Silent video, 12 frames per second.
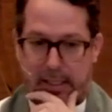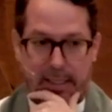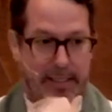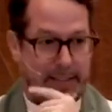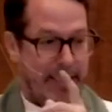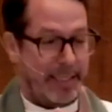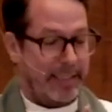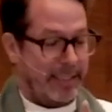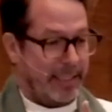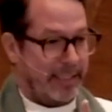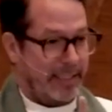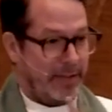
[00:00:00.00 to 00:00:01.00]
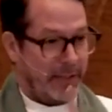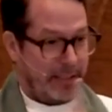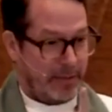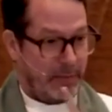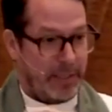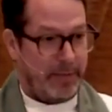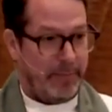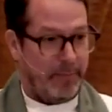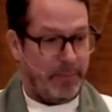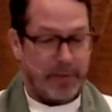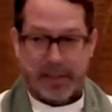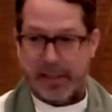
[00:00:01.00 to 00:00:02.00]
the last thing I said to her, I said, "Well,
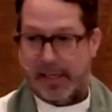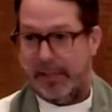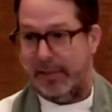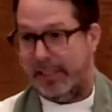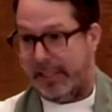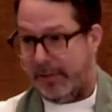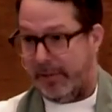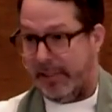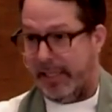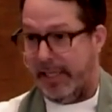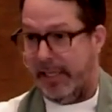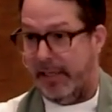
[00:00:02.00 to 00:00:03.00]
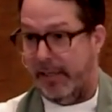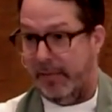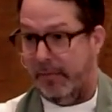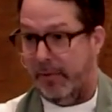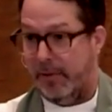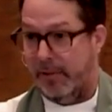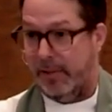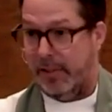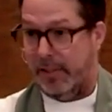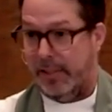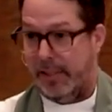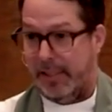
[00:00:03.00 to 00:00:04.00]
I'll see you in the kingdom."
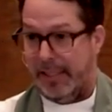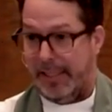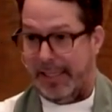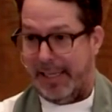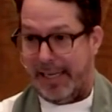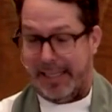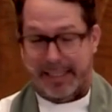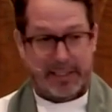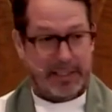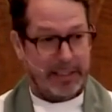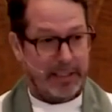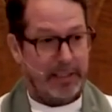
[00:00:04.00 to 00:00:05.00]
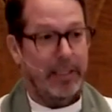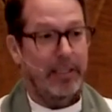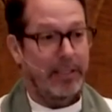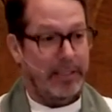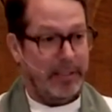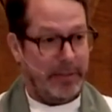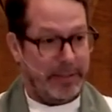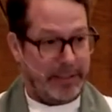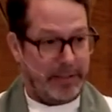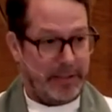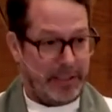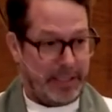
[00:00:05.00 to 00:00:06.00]
And then she goes, "I'll see you on the
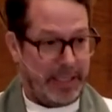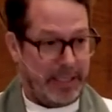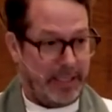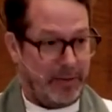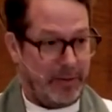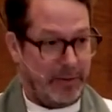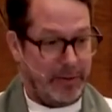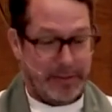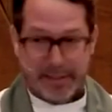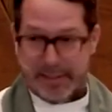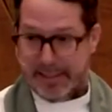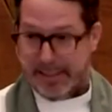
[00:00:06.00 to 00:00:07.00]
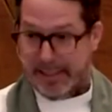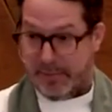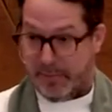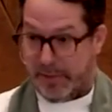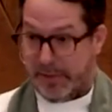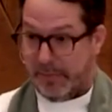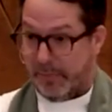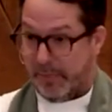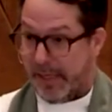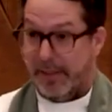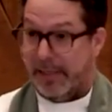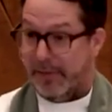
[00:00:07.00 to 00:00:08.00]
other side." And then
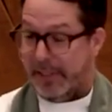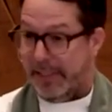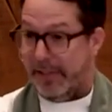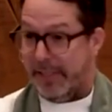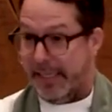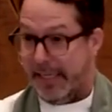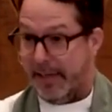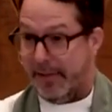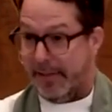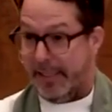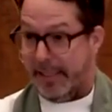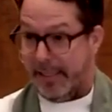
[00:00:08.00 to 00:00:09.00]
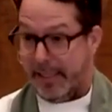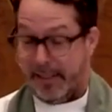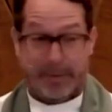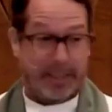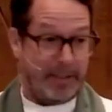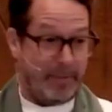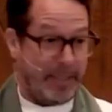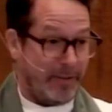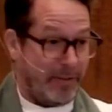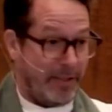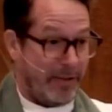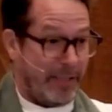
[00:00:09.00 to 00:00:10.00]
I'll never see her again, I don't think. I don't want to go back
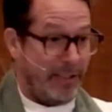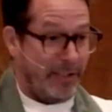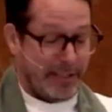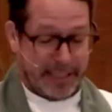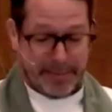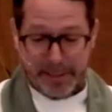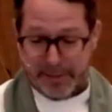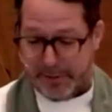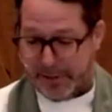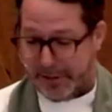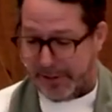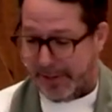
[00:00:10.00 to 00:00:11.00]
to another Angels game, that's for sure.